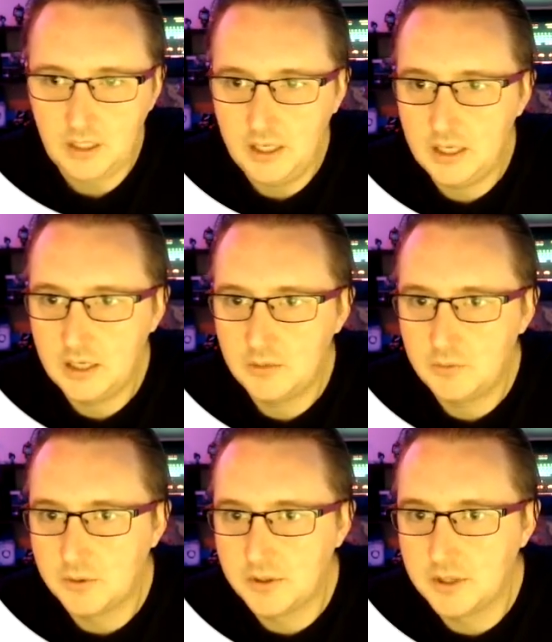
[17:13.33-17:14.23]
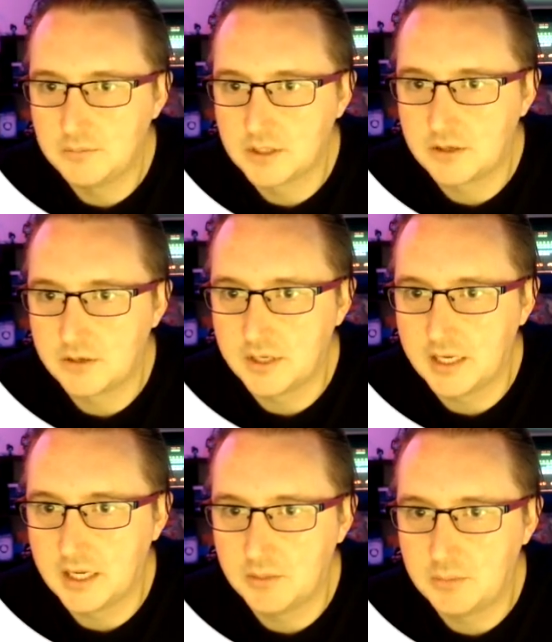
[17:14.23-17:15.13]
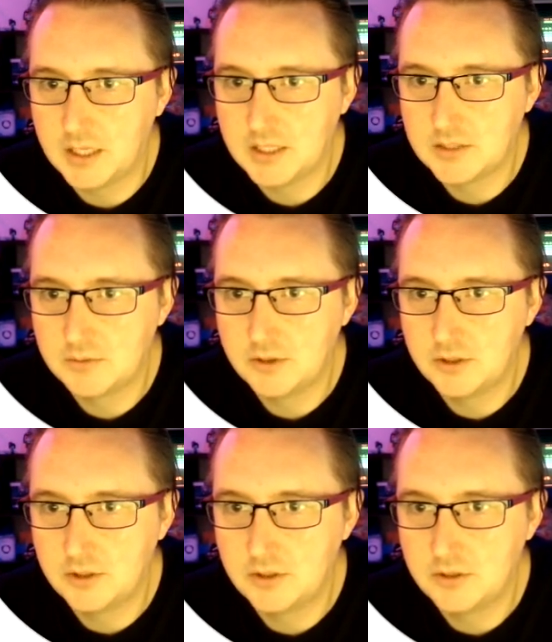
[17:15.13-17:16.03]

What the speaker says: and we want them to create a password.